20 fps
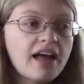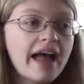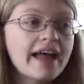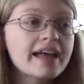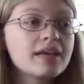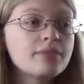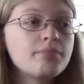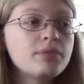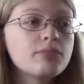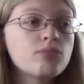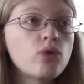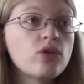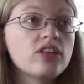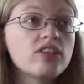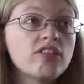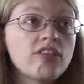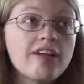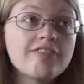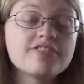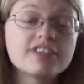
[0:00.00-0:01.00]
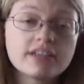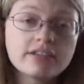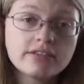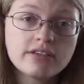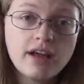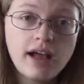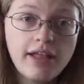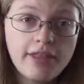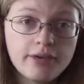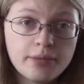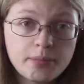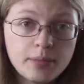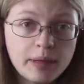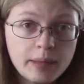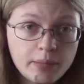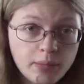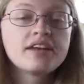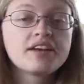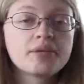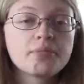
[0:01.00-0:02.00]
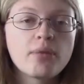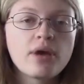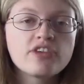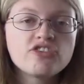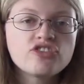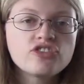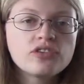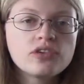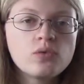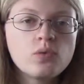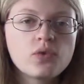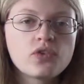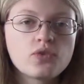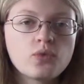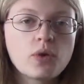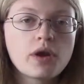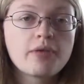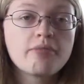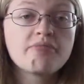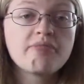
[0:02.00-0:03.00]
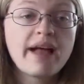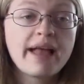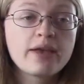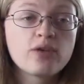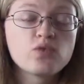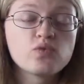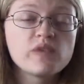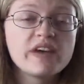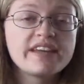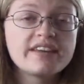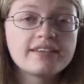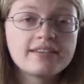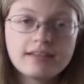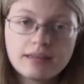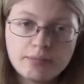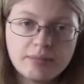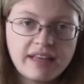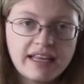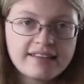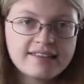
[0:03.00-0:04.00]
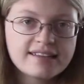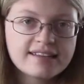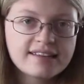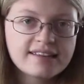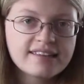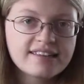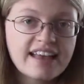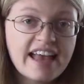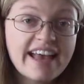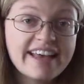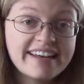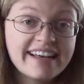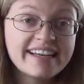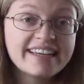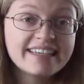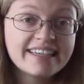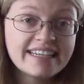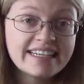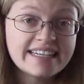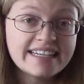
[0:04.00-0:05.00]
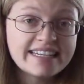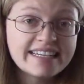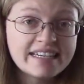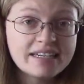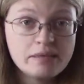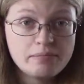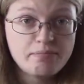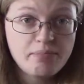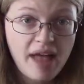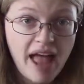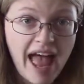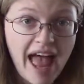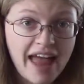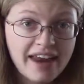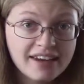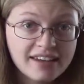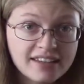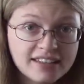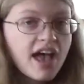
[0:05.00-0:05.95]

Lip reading: I could be more loving to other people. Depression is one of my greatest blessings, and I needed it bad.